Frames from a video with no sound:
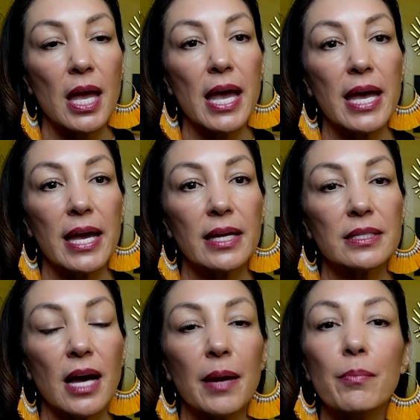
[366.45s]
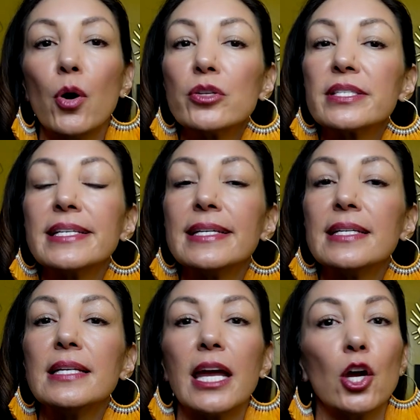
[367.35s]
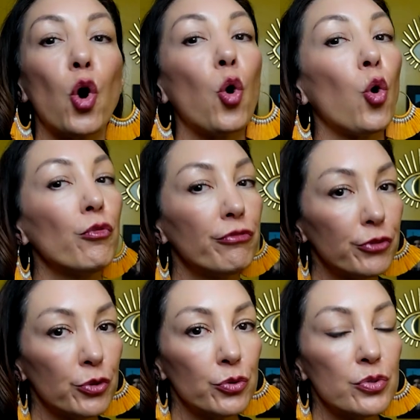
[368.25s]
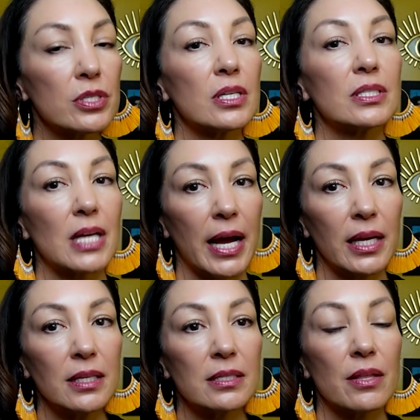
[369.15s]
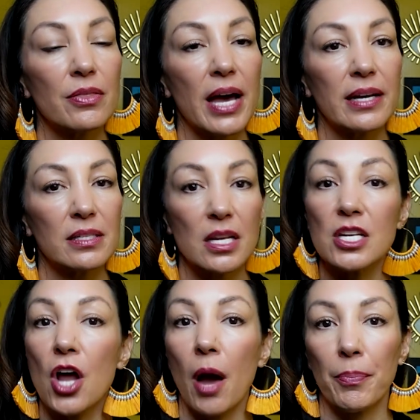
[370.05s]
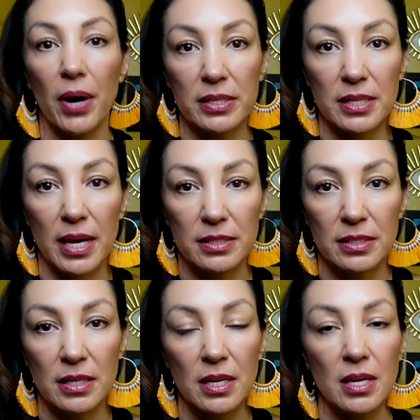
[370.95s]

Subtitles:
And I mostly eat a whole foods diet that is not processed.